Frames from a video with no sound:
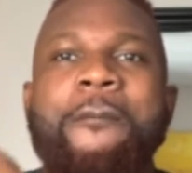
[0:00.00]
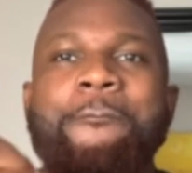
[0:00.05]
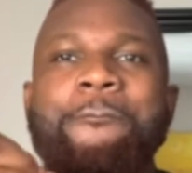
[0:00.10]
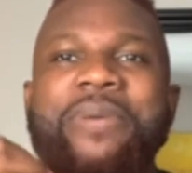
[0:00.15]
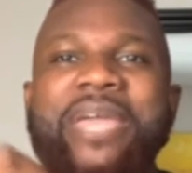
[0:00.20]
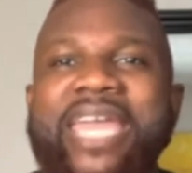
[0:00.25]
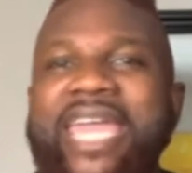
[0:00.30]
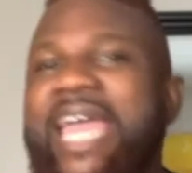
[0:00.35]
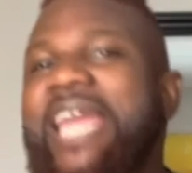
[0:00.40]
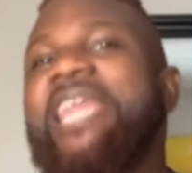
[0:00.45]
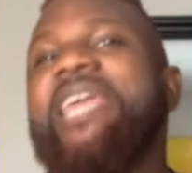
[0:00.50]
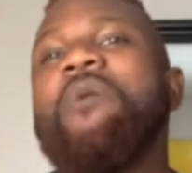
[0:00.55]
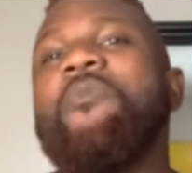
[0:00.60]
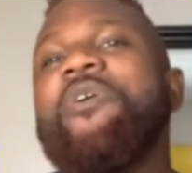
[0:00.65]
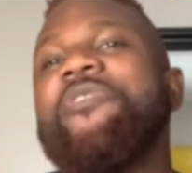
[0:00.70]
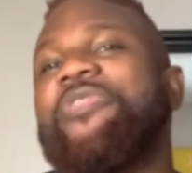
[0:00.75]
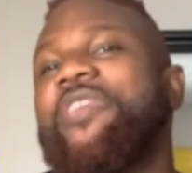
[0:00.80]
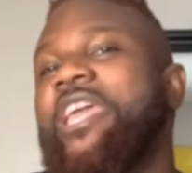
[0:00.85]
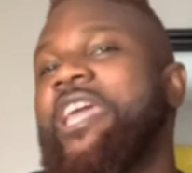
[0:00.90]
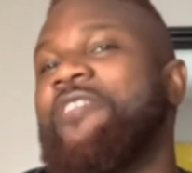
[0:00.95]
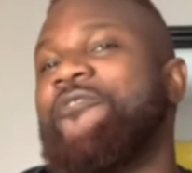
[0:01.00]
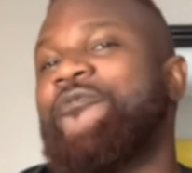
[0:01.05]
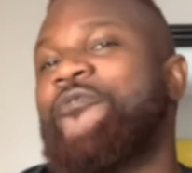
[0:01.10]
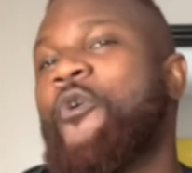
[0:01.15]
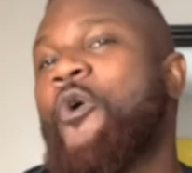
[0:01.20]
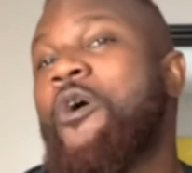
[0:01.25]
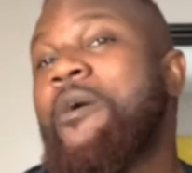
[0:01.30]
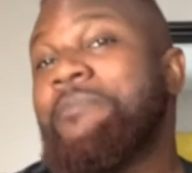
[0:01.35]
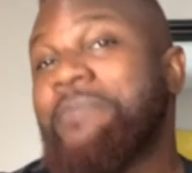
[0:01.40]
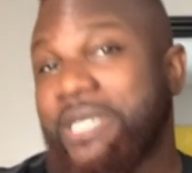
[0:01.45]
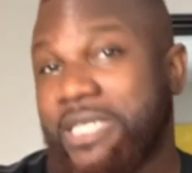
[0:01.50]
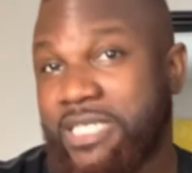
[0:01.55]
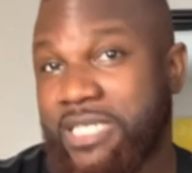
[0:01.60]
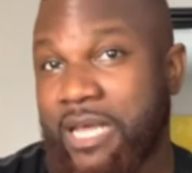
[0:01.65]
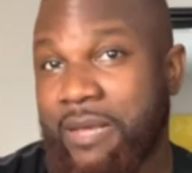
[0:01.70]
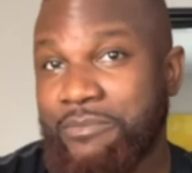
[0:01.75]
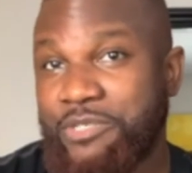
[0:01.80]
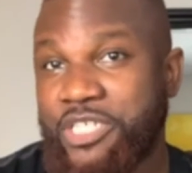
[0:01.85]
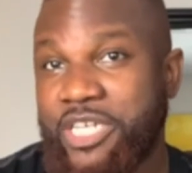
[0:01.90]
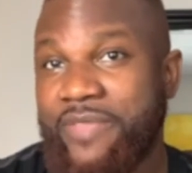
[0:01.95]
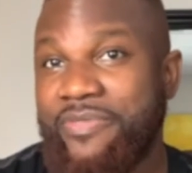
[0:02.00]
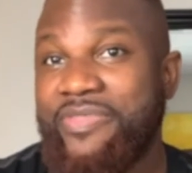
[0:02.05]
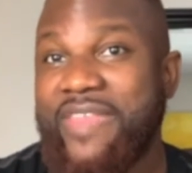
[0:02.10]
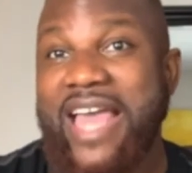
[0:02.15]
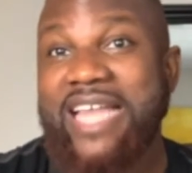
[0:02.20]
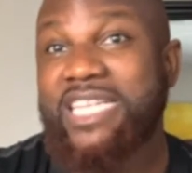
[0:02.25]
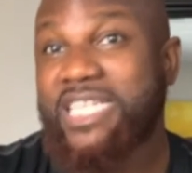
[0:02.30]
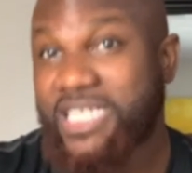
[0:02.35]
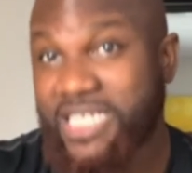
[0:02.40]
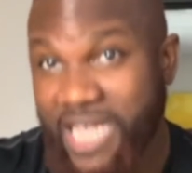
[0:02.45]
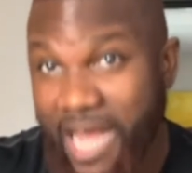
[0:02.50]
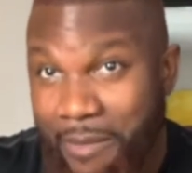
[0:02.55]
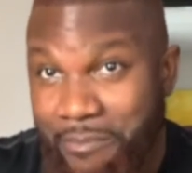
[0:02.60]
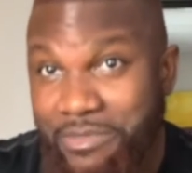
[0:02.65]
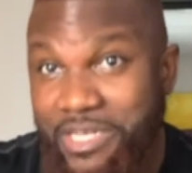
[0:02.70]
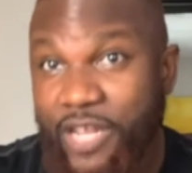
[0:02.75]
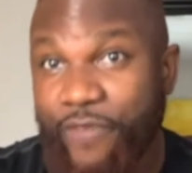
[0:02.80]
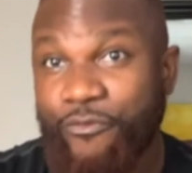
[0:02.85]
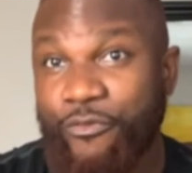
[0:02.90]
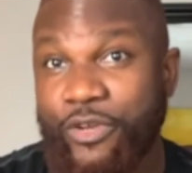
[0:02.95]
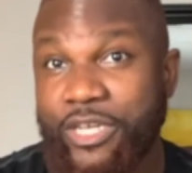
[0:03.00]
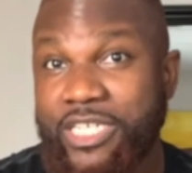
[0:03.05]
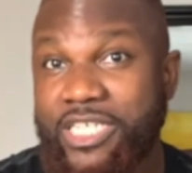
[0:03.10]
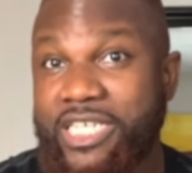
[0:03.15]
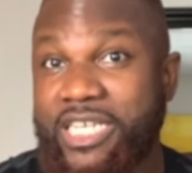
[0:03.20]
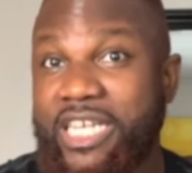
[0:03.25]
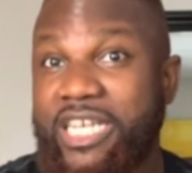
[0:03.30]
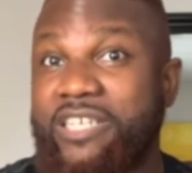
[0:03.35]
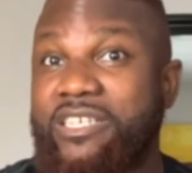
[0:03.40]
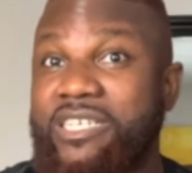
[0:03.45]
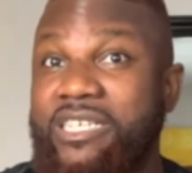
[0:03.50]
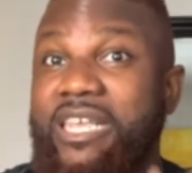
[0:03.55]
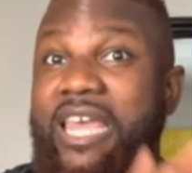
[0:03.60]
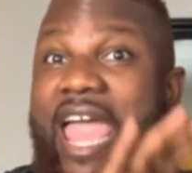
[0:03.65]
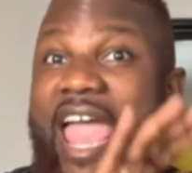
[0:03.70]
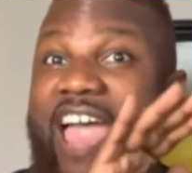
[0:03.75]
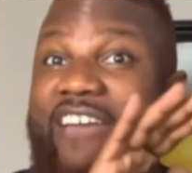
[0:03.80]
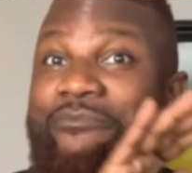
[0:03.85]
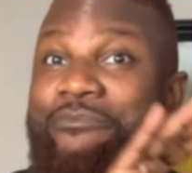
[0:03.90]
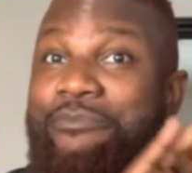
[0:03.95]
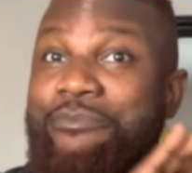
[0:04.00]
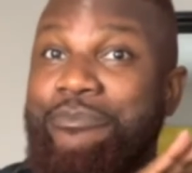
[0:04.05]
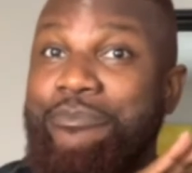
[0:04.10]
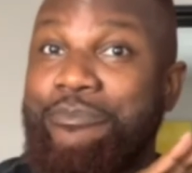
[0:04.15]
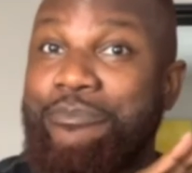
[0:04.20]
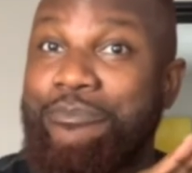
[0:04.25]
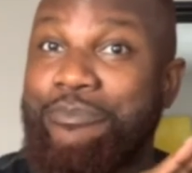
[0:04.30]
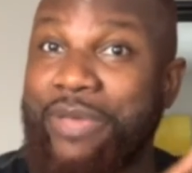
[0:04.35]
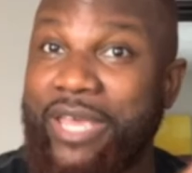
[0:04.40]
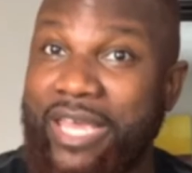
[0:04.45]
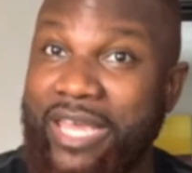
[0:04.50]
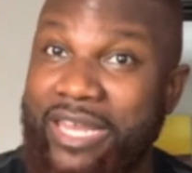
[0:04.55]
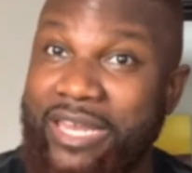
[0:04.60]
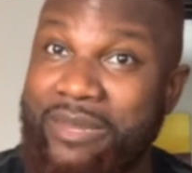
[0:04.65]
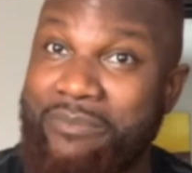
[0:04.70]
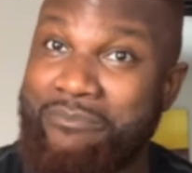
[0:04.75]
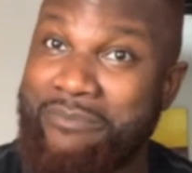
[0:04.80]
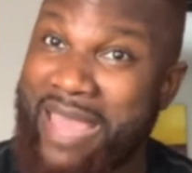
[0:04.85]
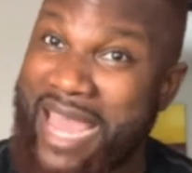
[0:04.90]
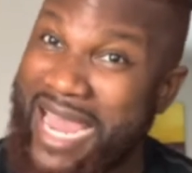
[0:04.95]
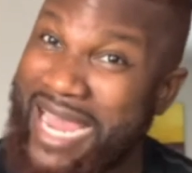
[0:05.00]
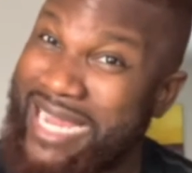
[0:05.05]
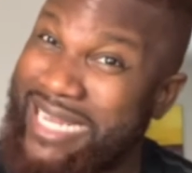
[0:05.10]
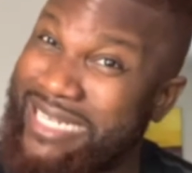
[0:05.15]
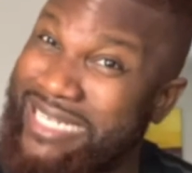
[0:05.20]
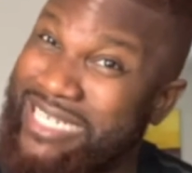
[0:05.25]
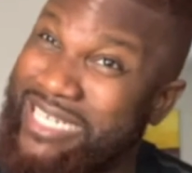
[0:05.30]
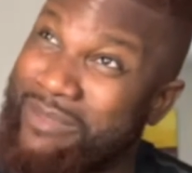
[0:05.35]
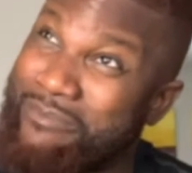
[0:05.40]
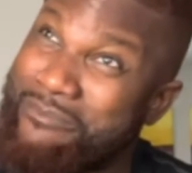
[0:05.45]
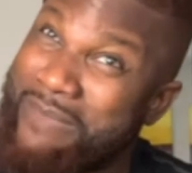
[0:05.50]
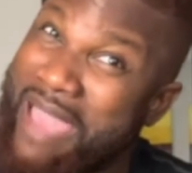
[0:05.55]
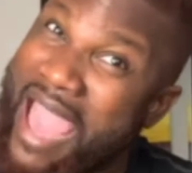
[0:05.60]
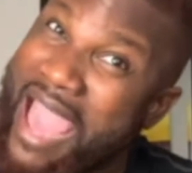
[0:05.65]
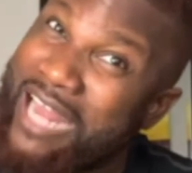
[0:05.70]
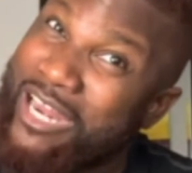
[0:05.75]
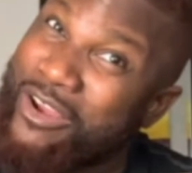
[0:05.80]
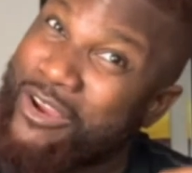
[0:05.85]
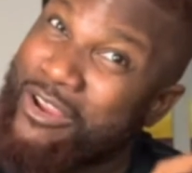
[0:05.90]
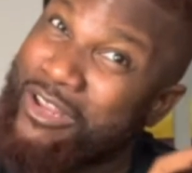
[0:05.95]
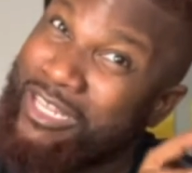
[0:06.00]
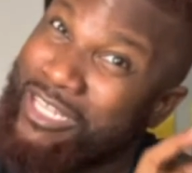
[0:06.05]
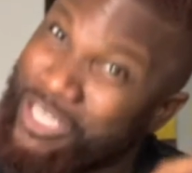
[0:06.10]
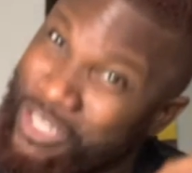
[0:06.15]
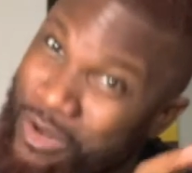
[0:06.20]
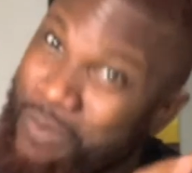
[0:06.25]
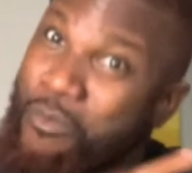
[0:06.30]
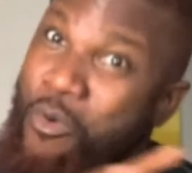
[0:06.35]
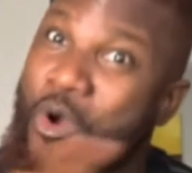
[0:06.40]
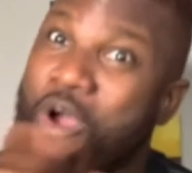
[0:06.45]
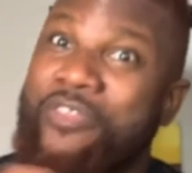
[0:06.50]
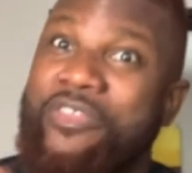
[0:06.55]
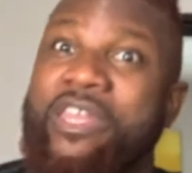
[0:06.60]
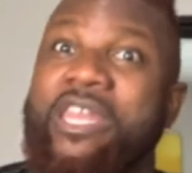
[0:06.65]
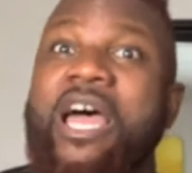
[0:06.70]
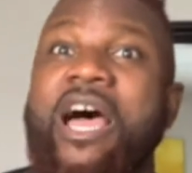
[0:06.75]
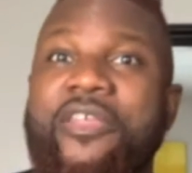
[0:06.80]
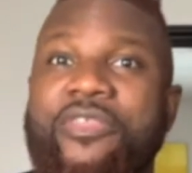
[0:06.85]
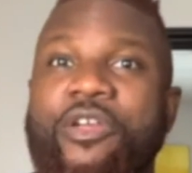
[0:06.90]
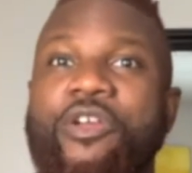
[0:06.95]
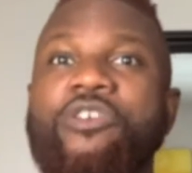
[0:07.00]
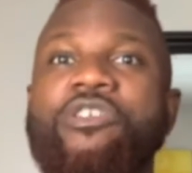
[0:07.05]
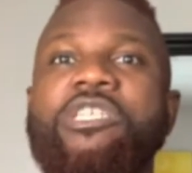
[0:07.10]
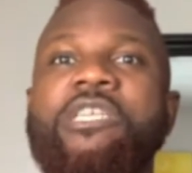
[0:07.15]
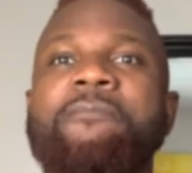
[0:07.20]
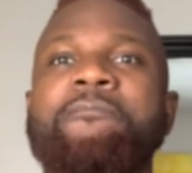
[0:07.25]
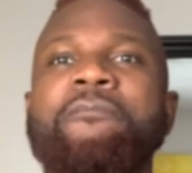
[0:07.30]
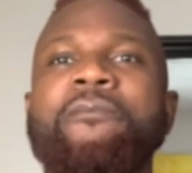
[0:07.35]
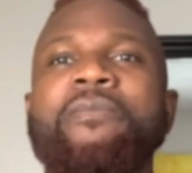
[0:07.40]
Beginning with the informed assumption that some differences have been made to matter a little more than others,